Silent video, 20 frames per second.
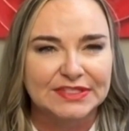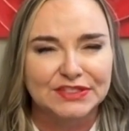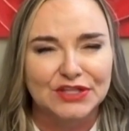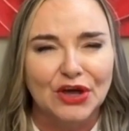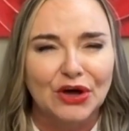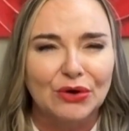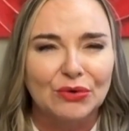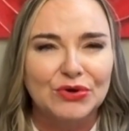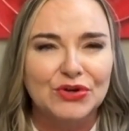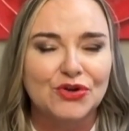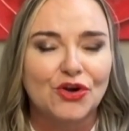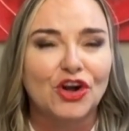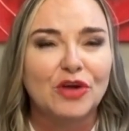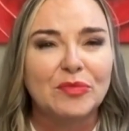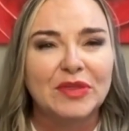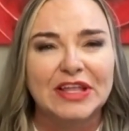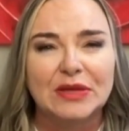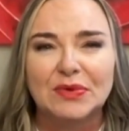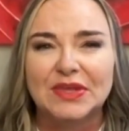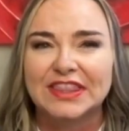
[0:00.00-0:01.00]
So
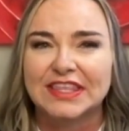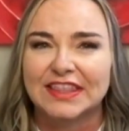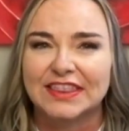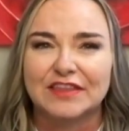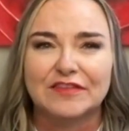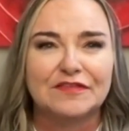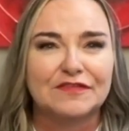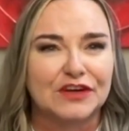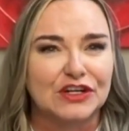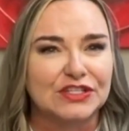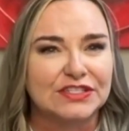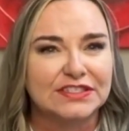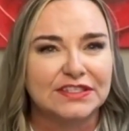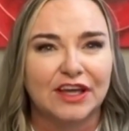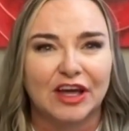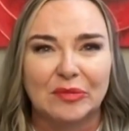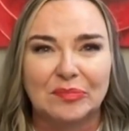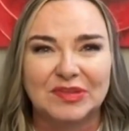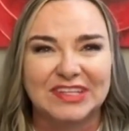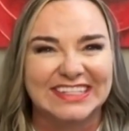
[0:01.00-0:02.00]
normally within the first
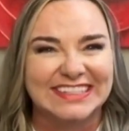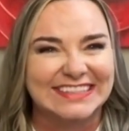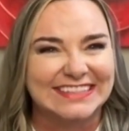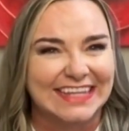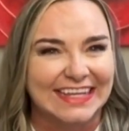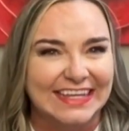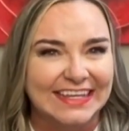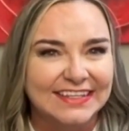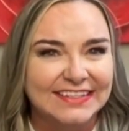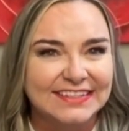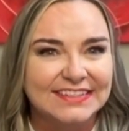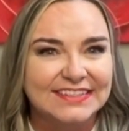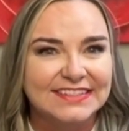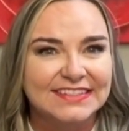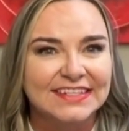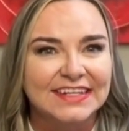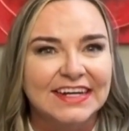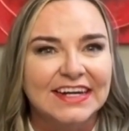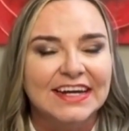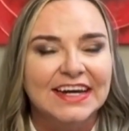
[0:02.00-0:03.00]
couple of
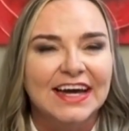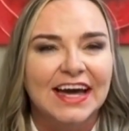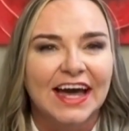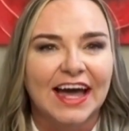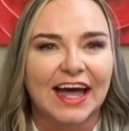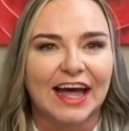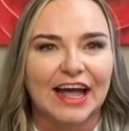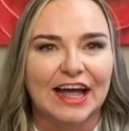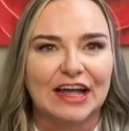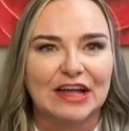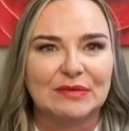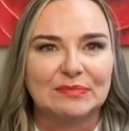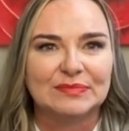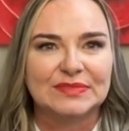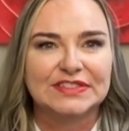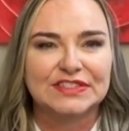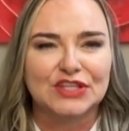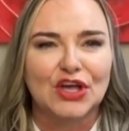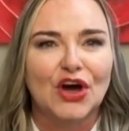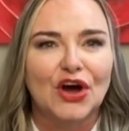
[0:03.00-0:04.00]
dates. Um,
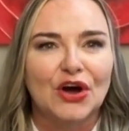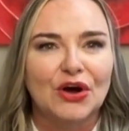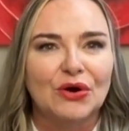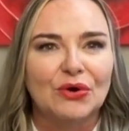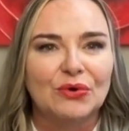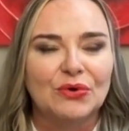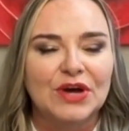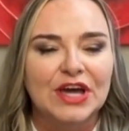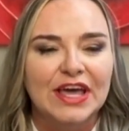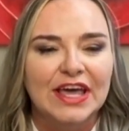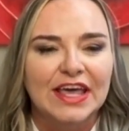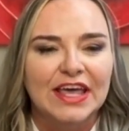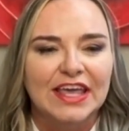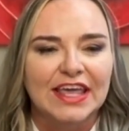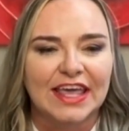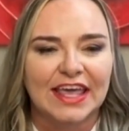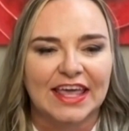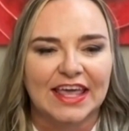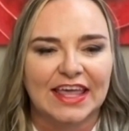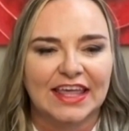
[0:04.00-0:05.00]
so
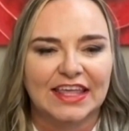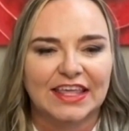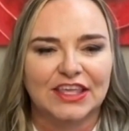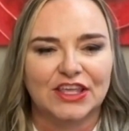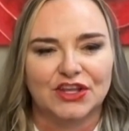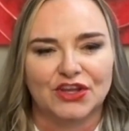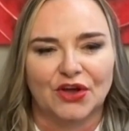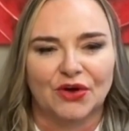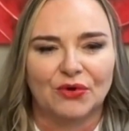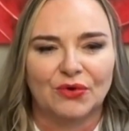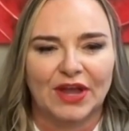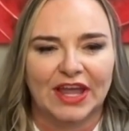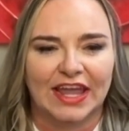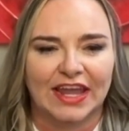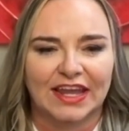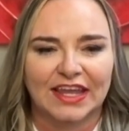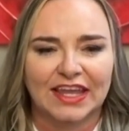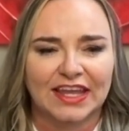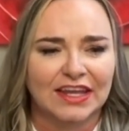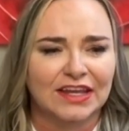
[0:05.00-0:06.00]
it, you know,
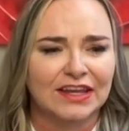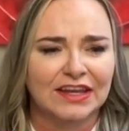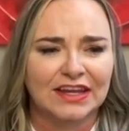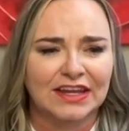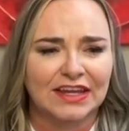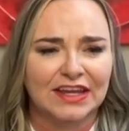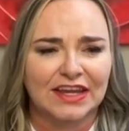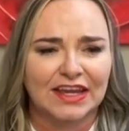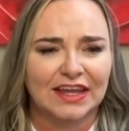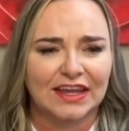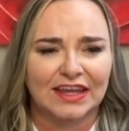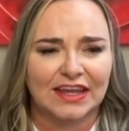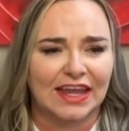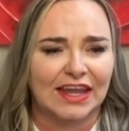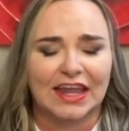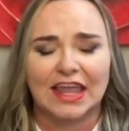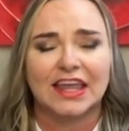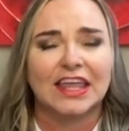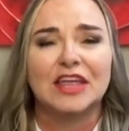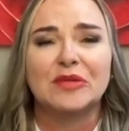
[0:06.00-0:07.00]
it can
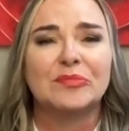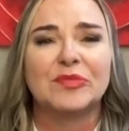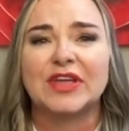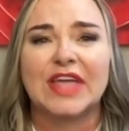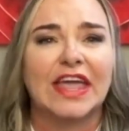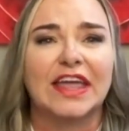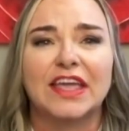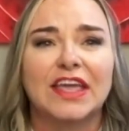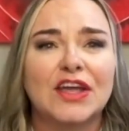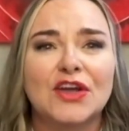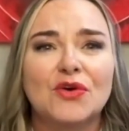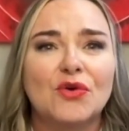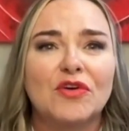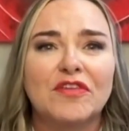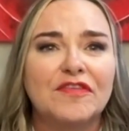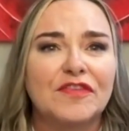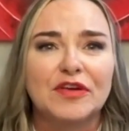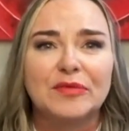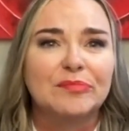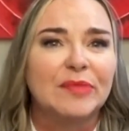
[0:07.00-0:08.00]
it can, it can go
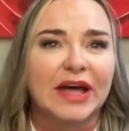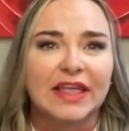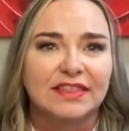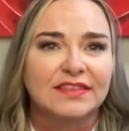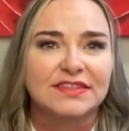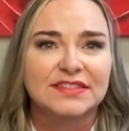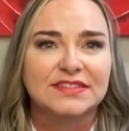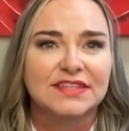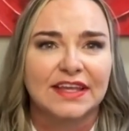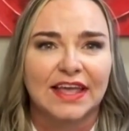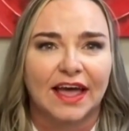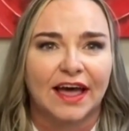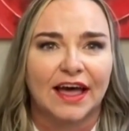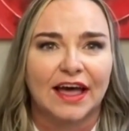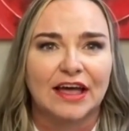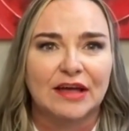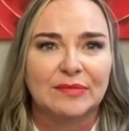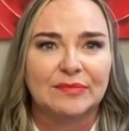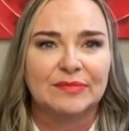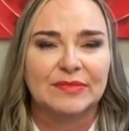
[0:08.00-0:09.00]
for months.
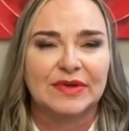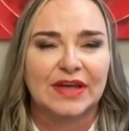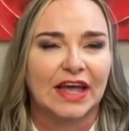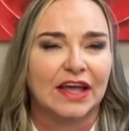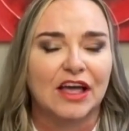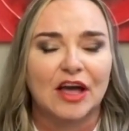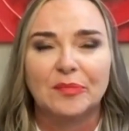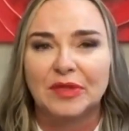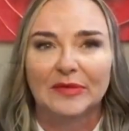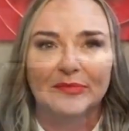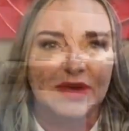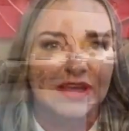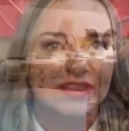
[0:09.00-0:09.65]
Um, a couple of